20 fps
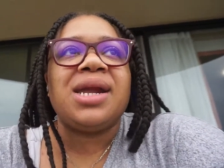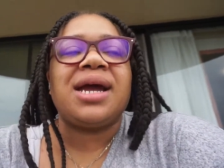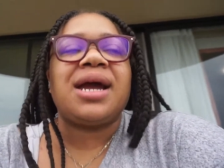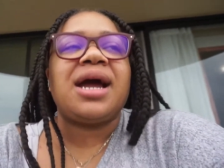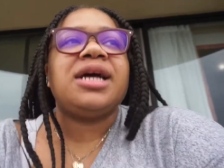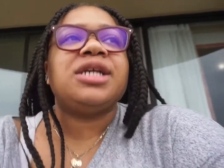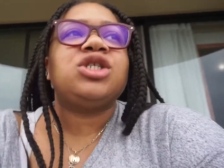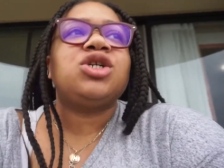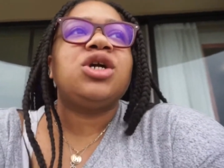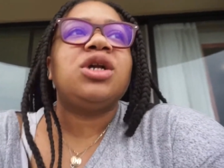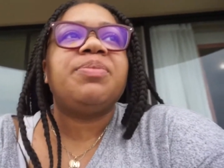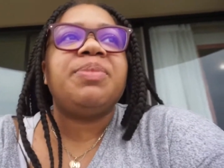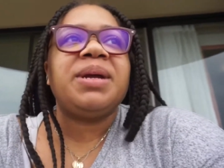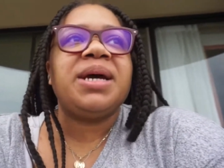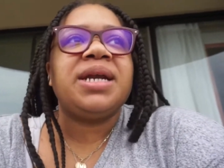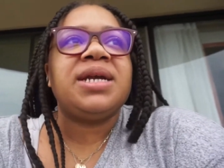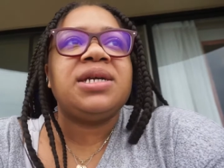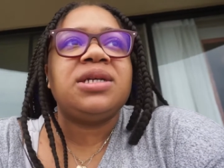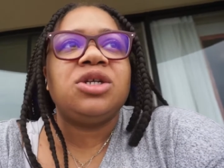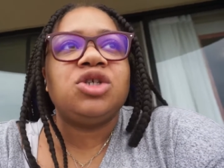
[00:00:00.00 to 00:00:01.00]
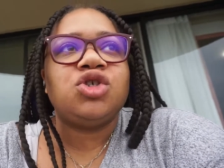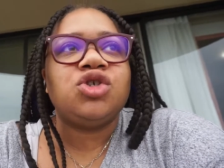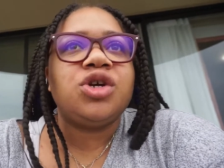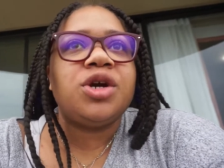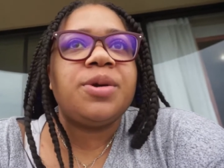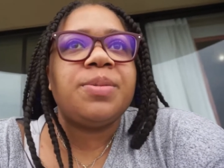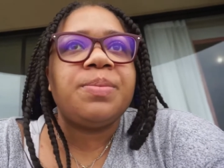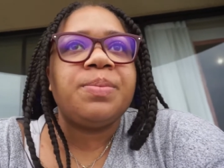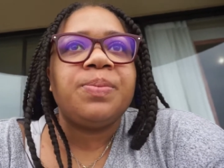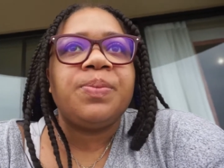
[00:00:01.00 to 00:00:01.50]
like I started planning the
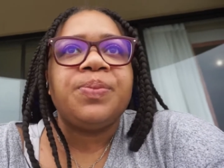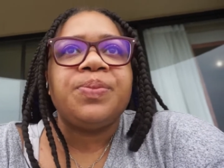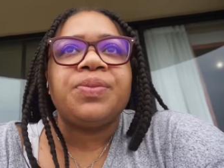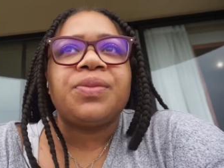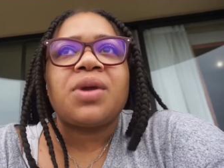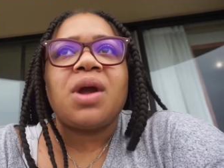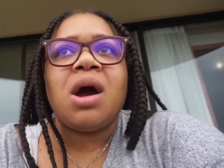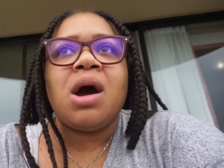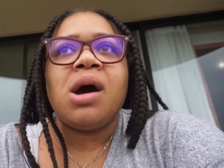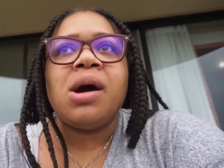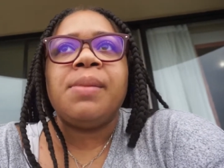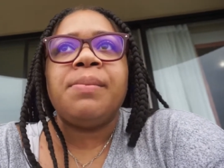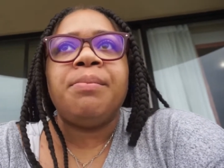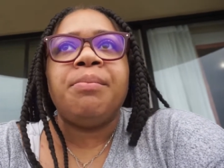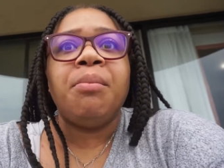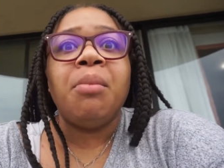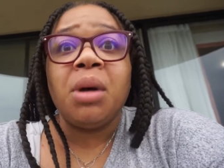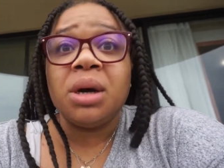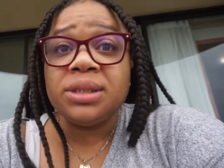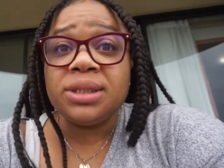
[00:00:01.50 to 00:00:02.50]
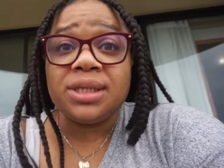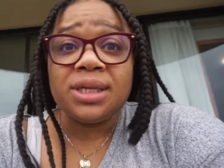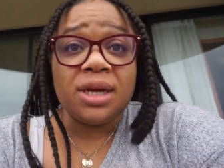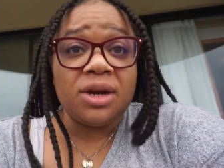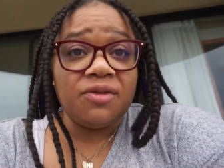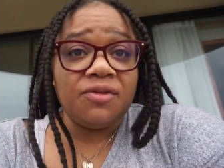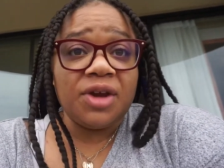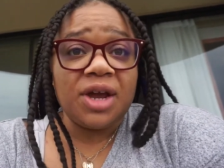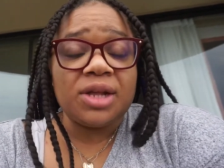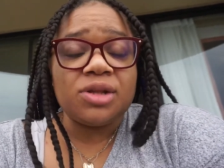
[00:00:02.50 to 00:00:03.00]
trip months in
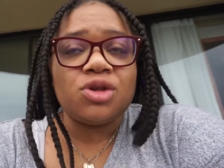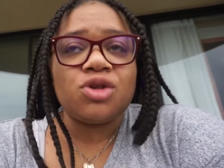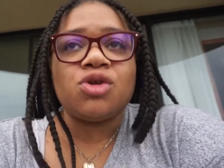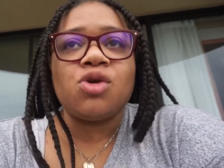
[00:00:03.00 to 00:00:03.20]
advance.